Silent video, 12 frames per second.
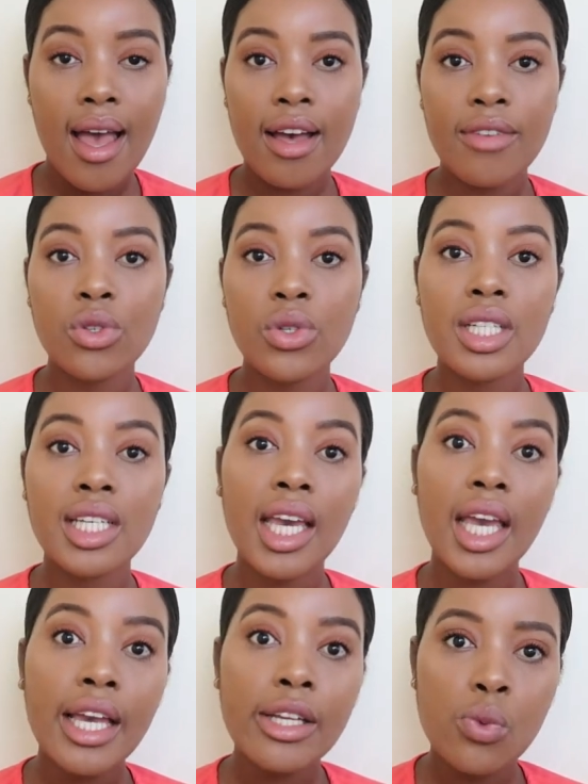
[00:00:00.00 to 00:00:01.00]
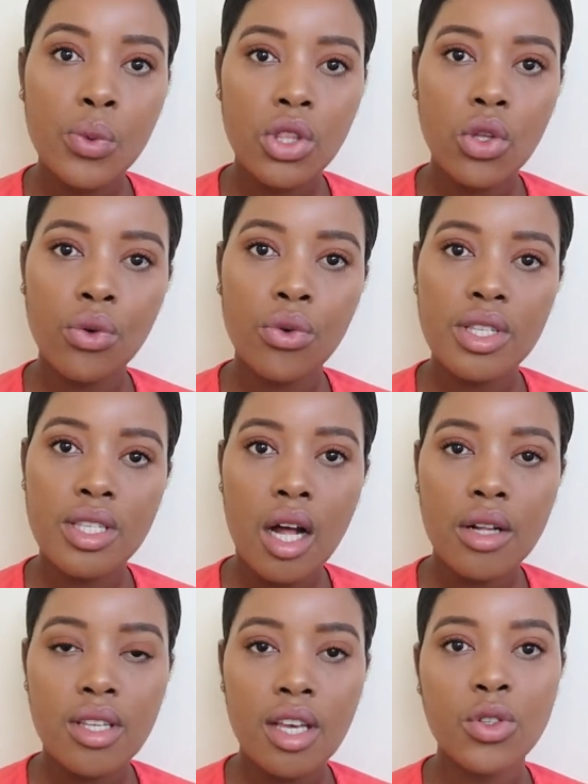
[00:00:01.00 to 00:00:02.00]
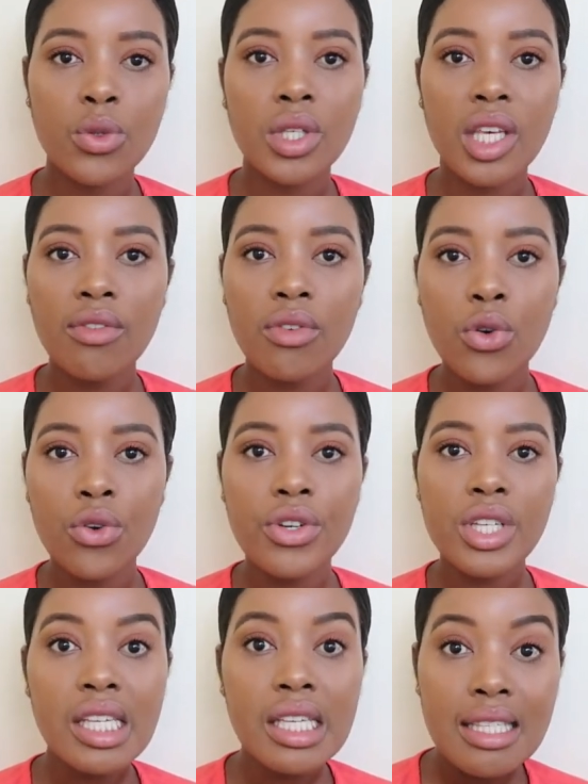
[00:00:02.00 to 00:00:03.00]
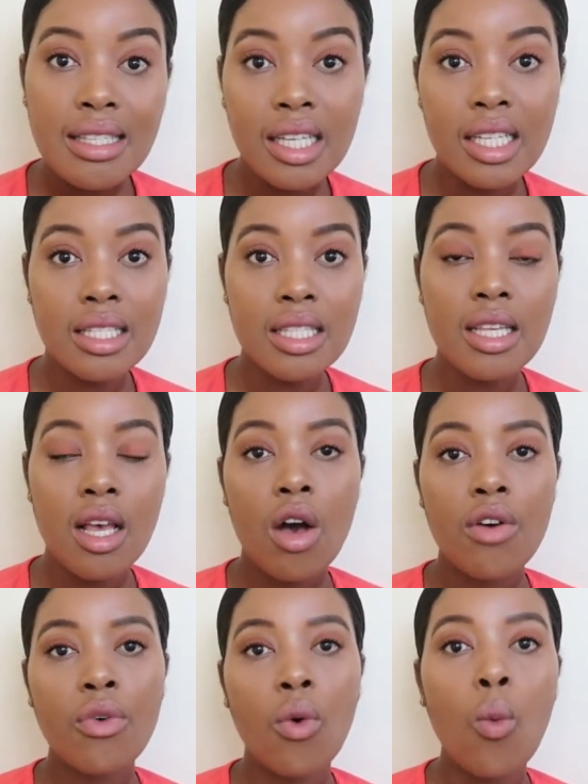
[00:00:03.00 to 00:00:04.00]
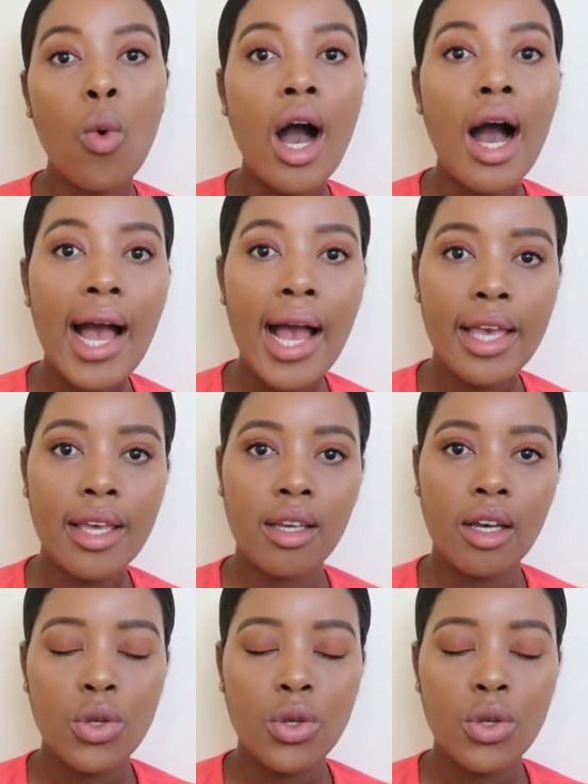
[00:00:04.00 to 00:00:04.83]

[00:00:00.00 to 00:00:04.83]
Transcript: Have you engaged with your results? Have you given reasons for why